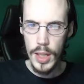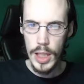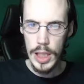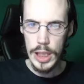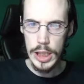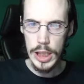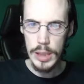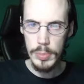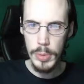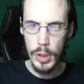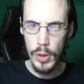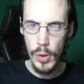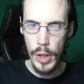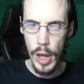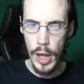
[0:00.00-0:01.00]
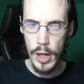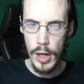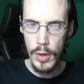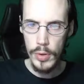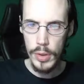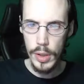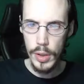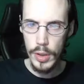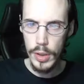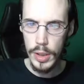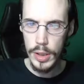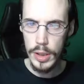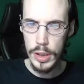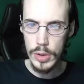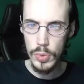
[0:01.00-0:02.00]
Is Isma okay down there
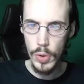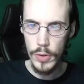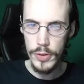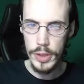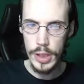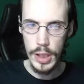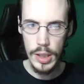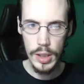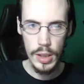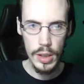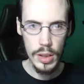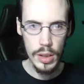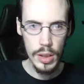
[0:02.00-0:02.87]
in this rough sea?